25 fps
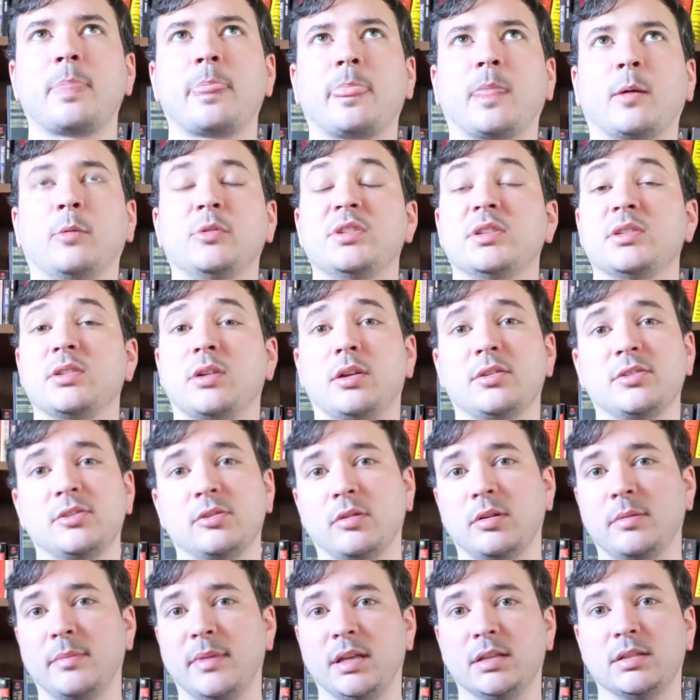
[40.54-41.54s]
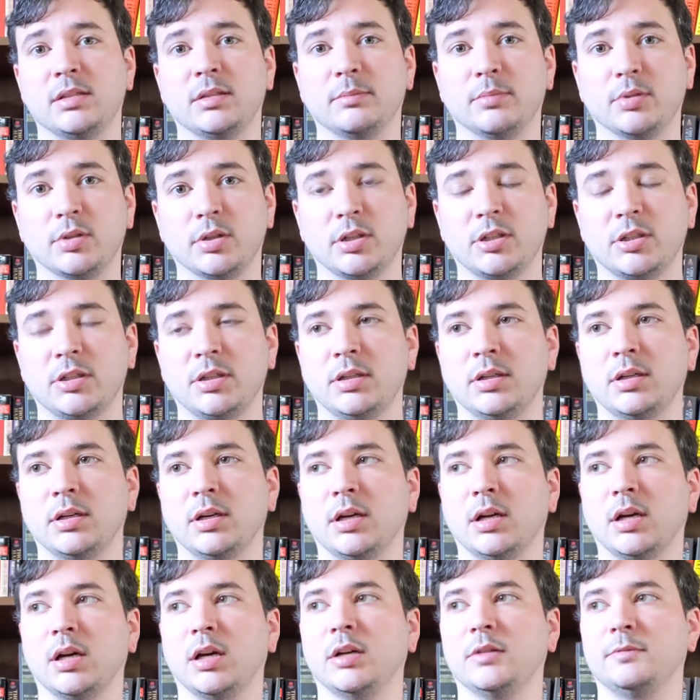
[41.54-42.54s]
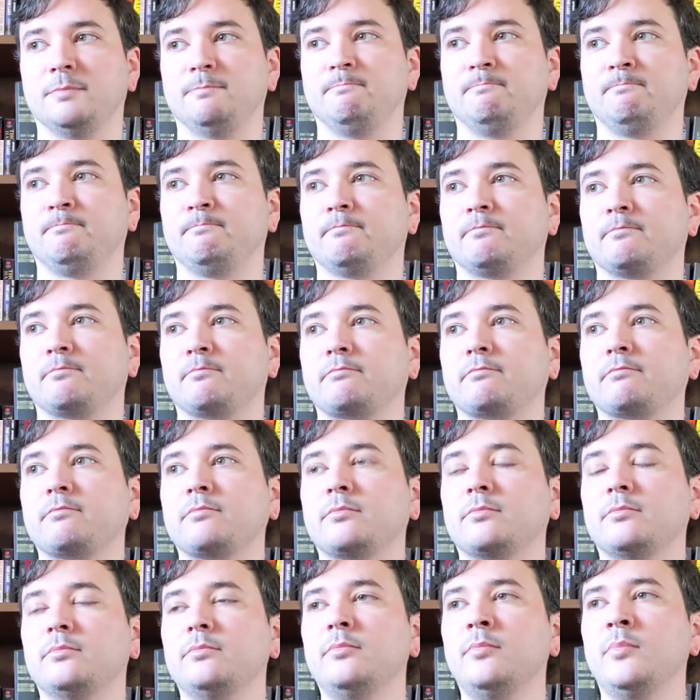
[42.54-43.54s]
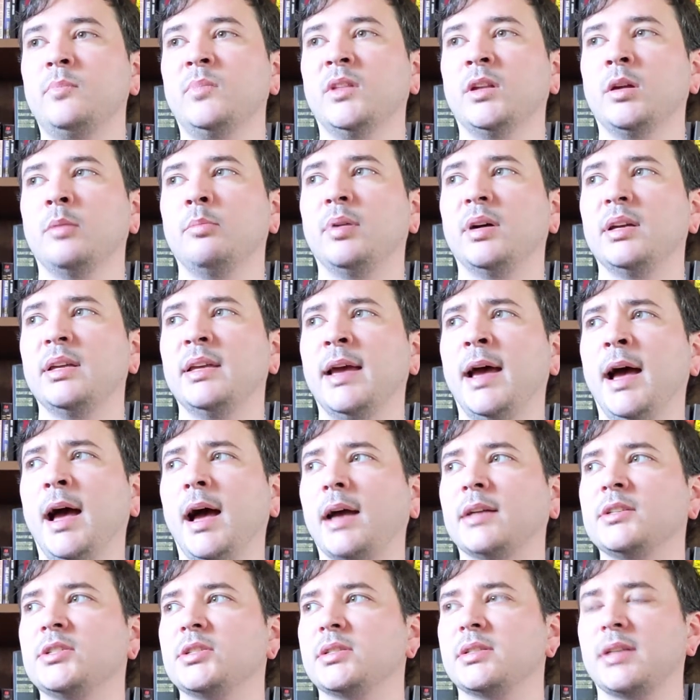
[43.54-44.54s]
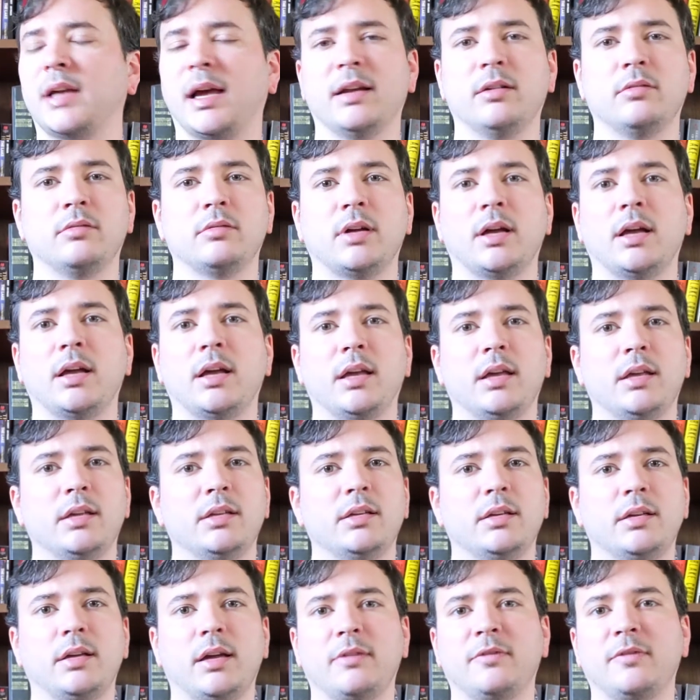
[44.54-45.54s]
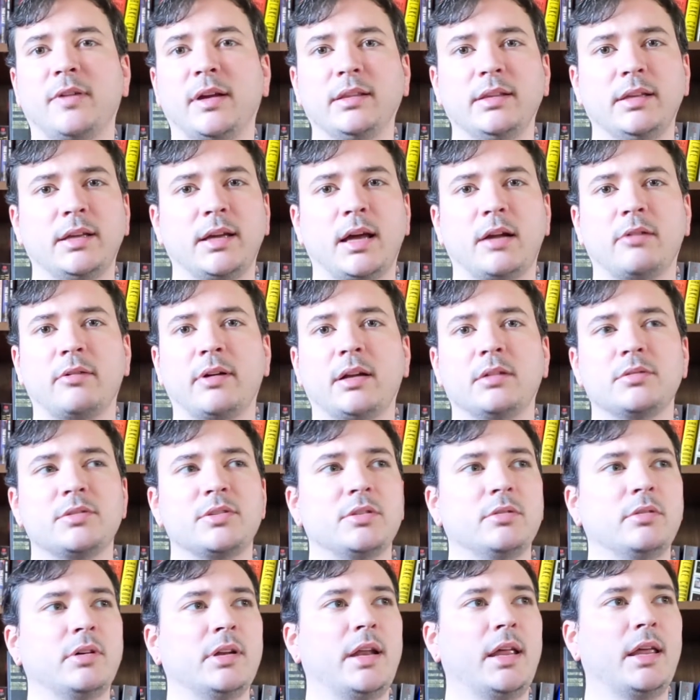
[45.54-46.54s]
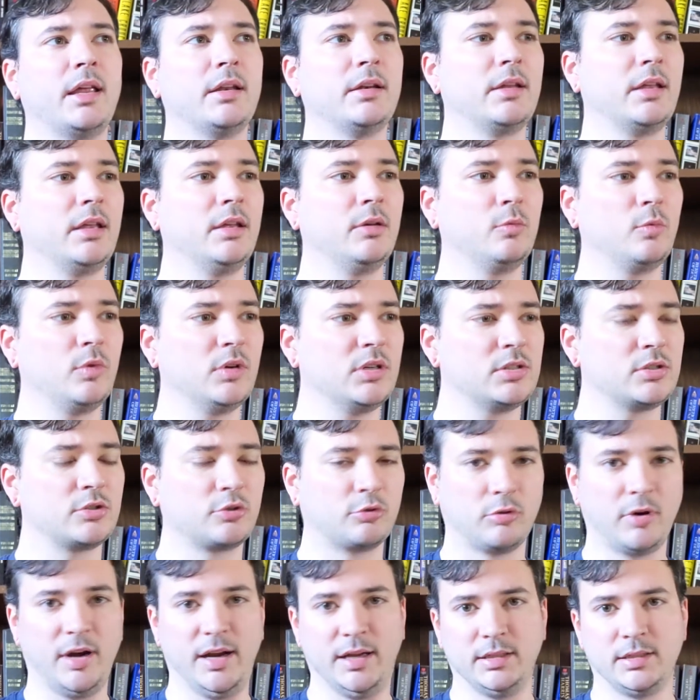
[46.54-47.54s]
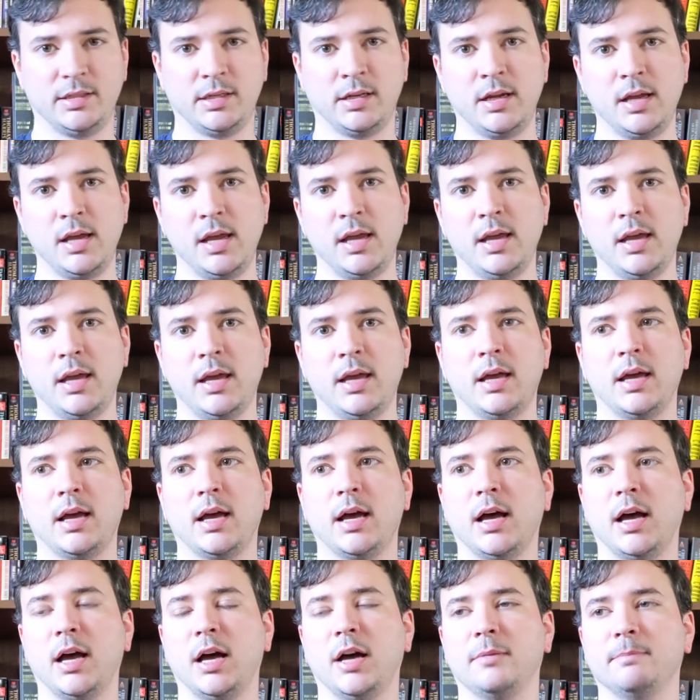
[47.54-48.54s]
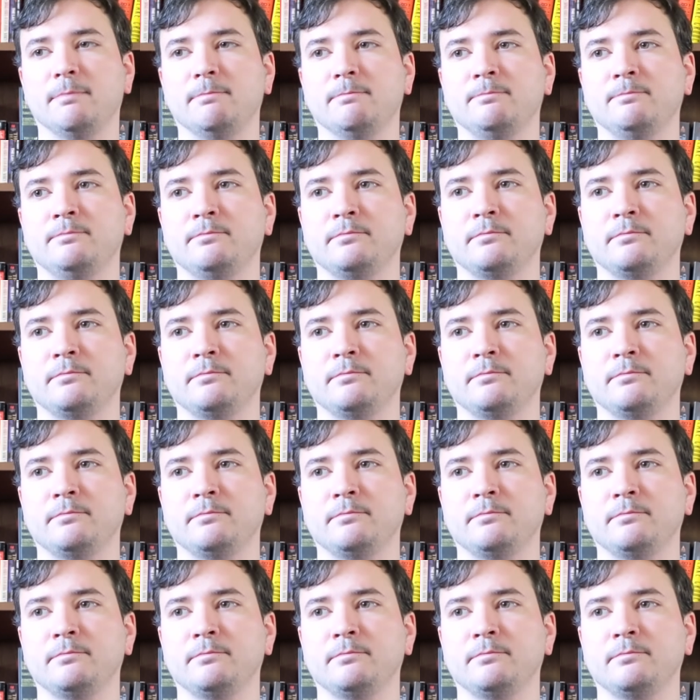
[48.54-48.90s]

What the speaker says: which is also an amazing book. But yeah, I finally got around to it, and it was great. Um,